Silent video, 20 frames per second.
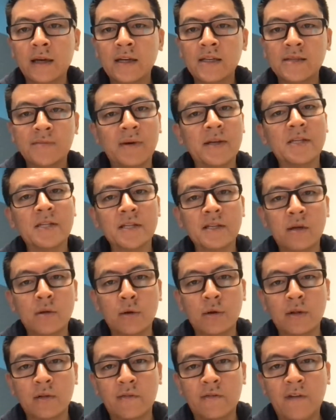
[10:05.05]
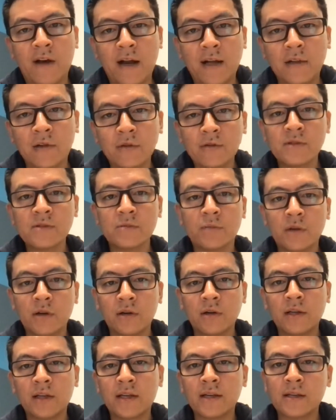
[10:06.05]
especially during the finals,
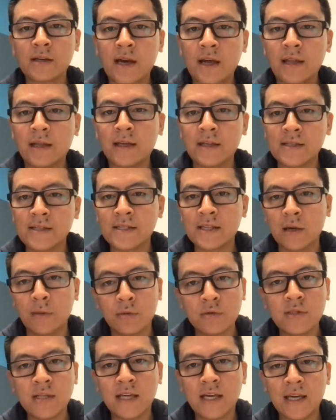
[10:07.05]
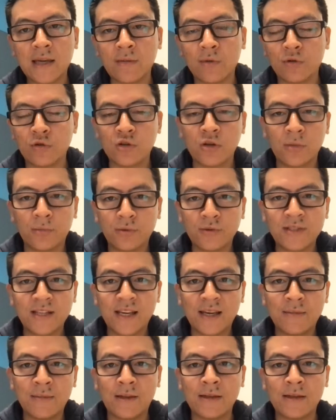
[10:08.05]
where he kind of gets double team or triple team,